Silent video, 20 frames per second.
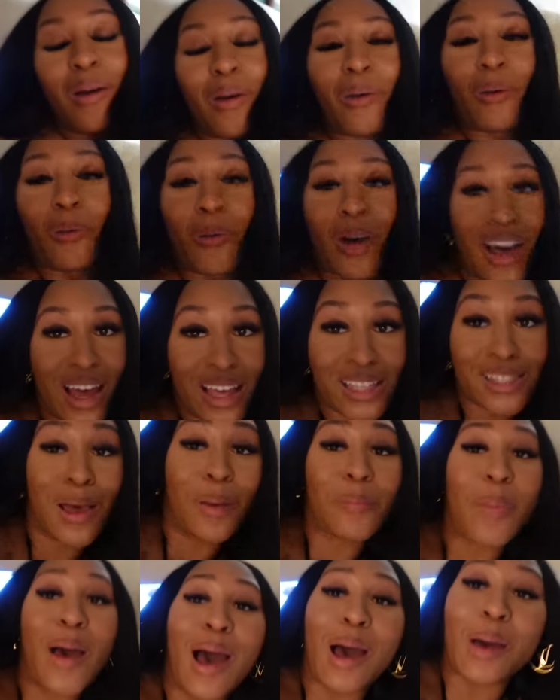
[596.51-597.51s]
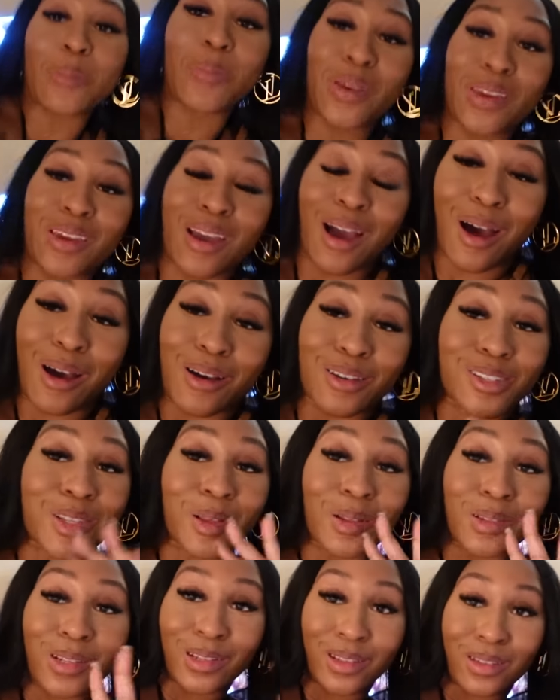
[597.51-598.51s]
What's poppin', y'all?
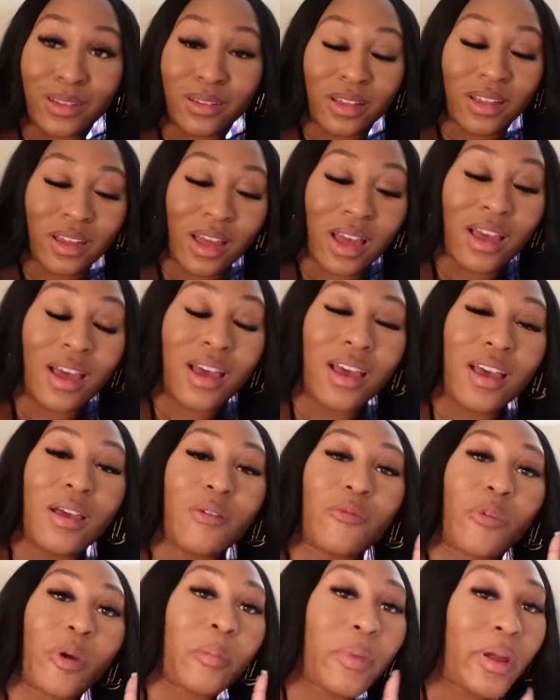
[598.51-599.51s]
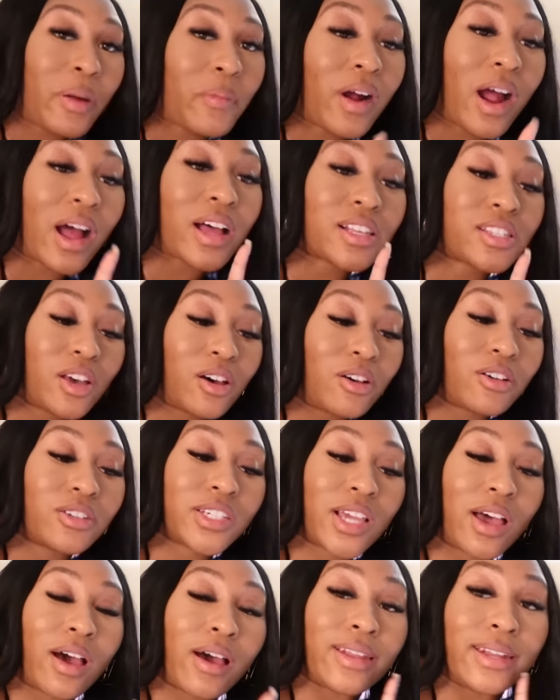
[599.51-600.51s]
So look, remember I told
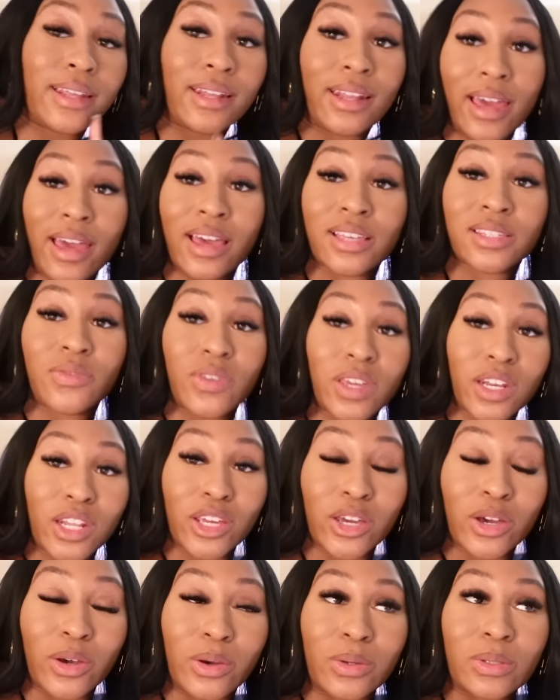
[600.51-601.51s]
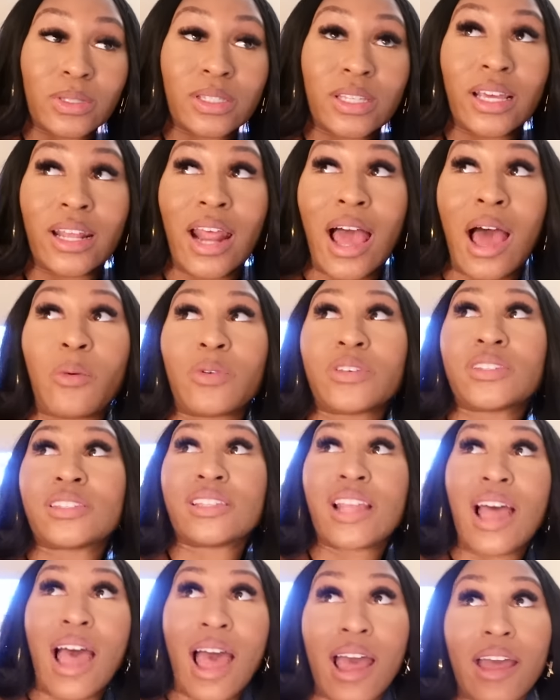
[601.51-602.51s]
y'all in the last videos that I was
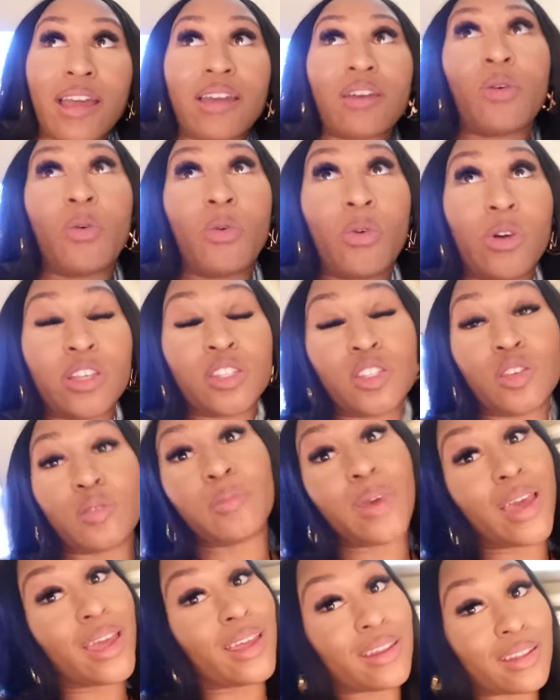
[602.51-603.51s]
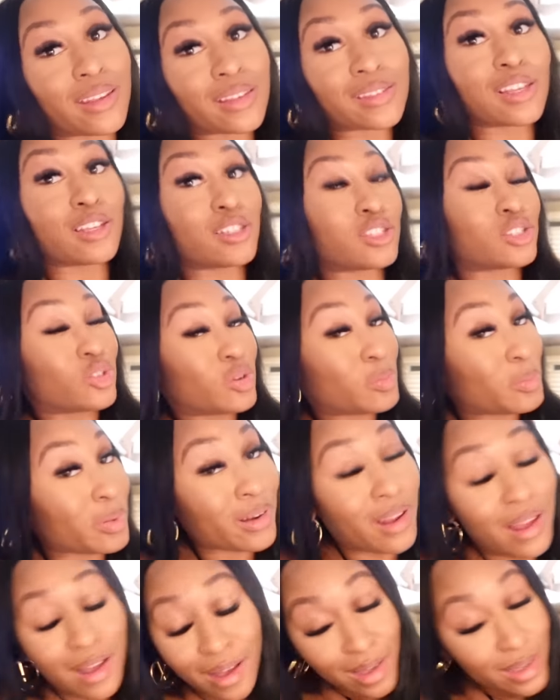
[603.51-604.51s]
not going to make this a super
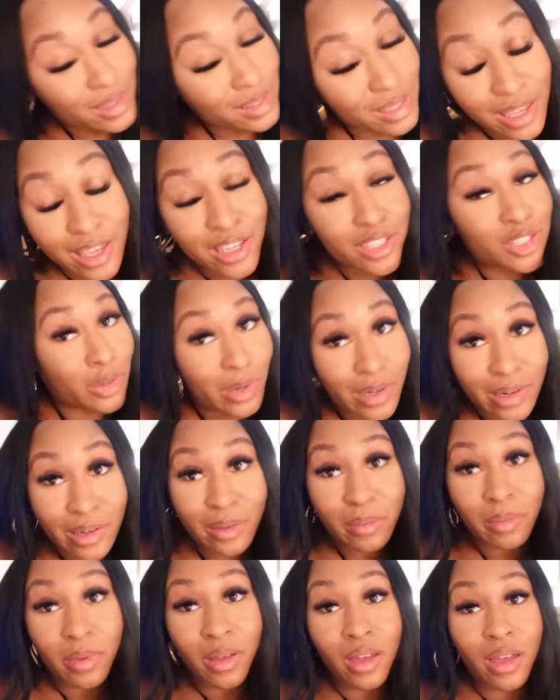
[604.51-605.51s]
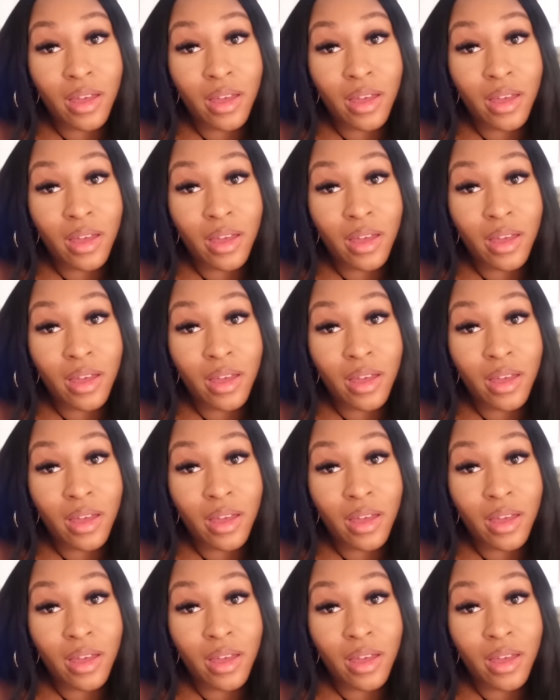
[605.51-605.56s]
content trip.